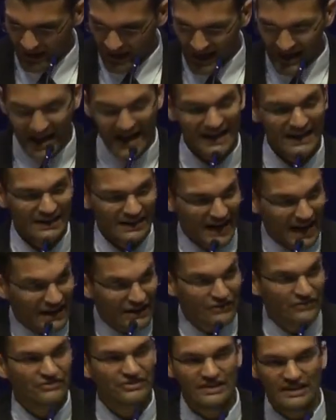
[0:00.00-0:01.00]
And I can kind
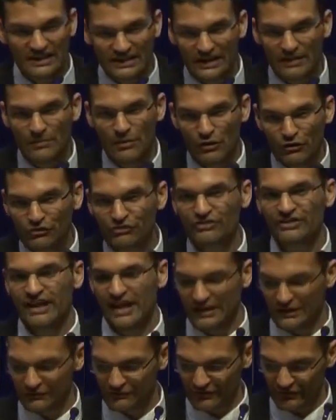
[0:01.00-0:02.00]
of see emotionally
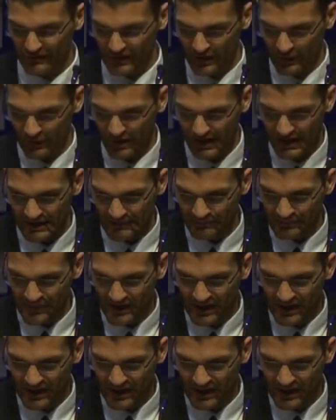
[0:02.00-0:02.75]
how you'd feel that way.